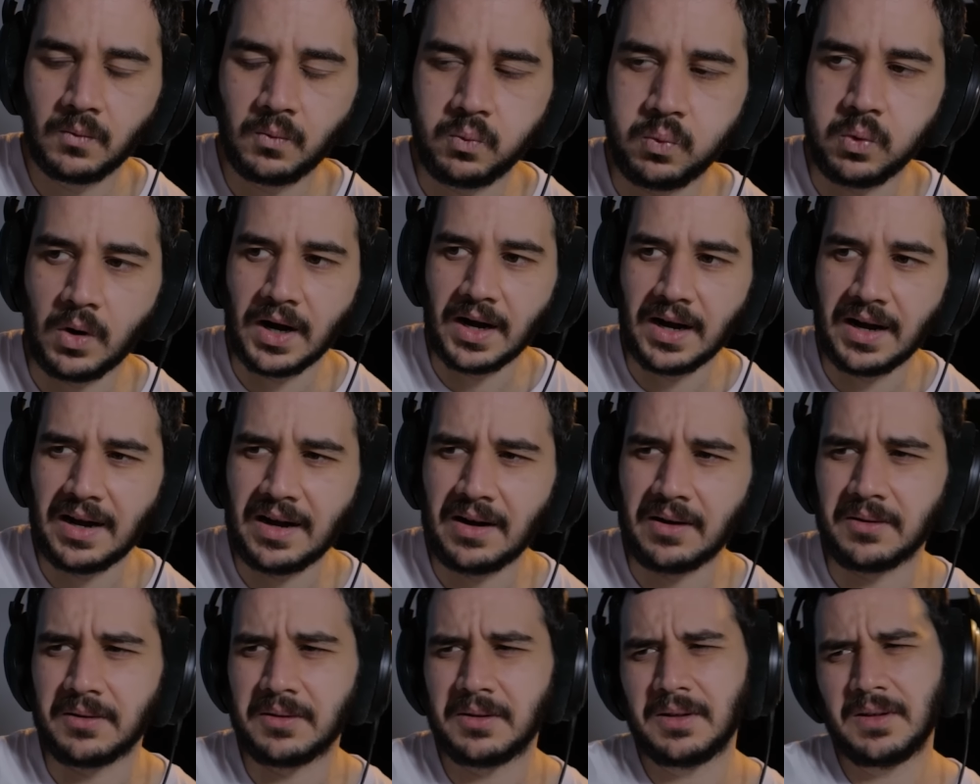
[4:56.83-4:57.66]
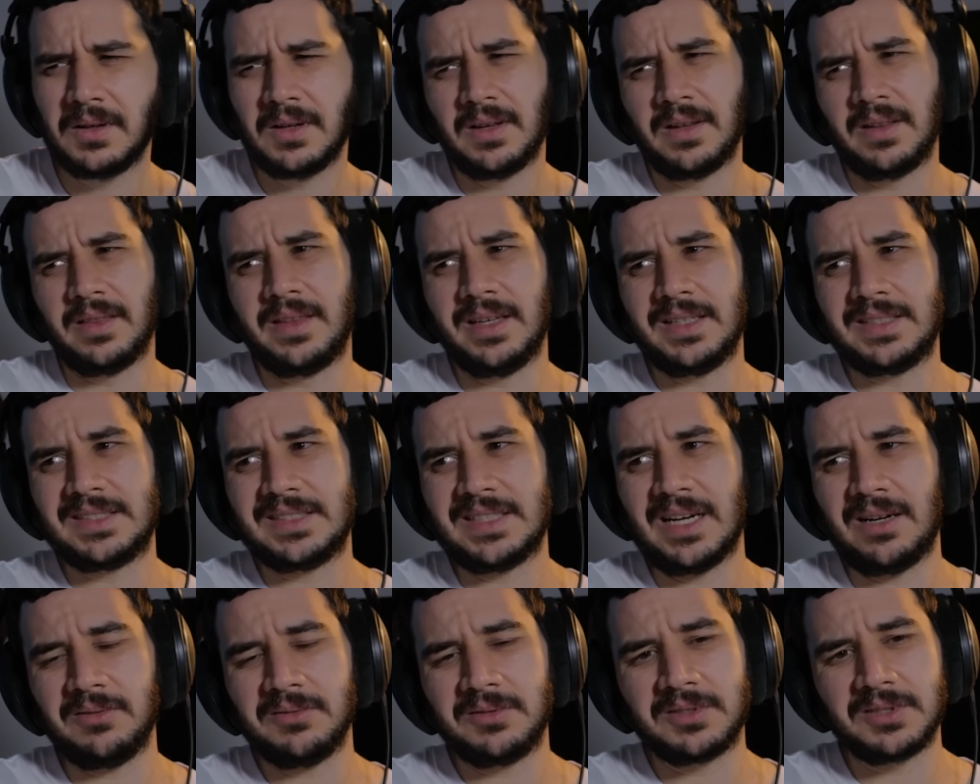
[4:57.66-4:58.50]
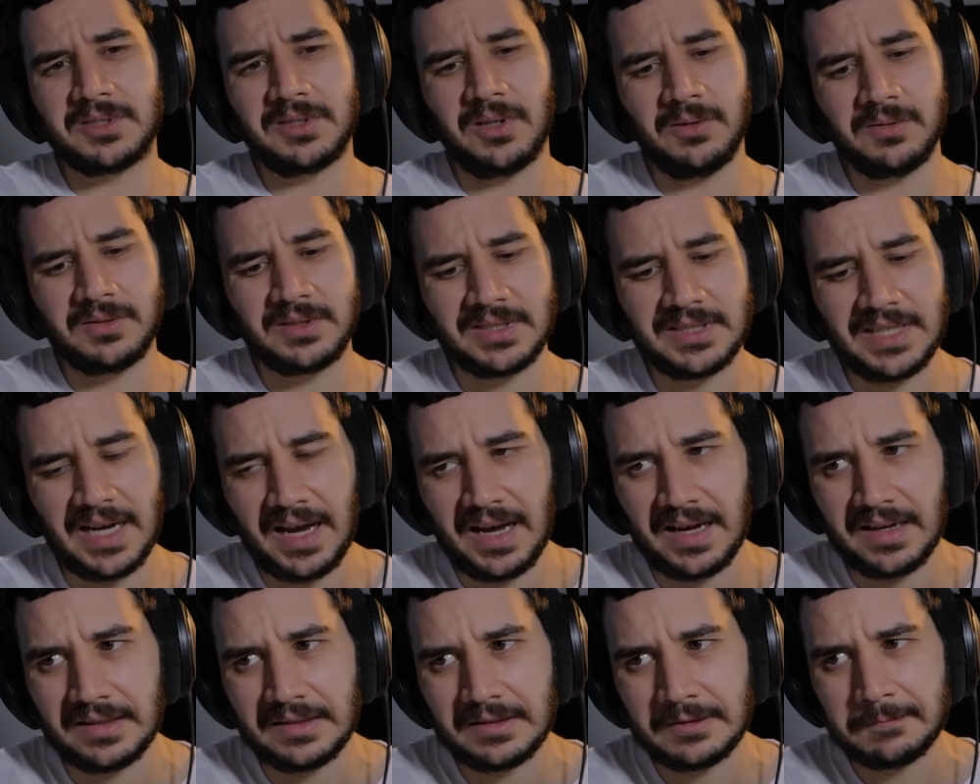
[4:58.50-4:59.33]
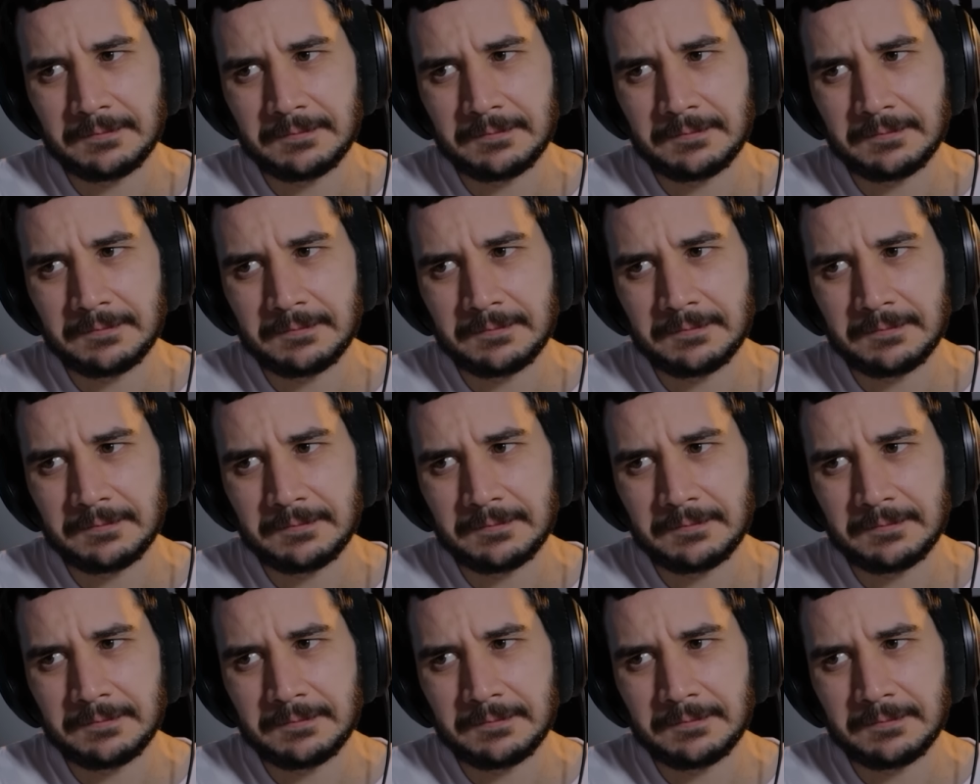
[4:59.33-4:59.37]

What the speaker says: Wow, this sounds so sad.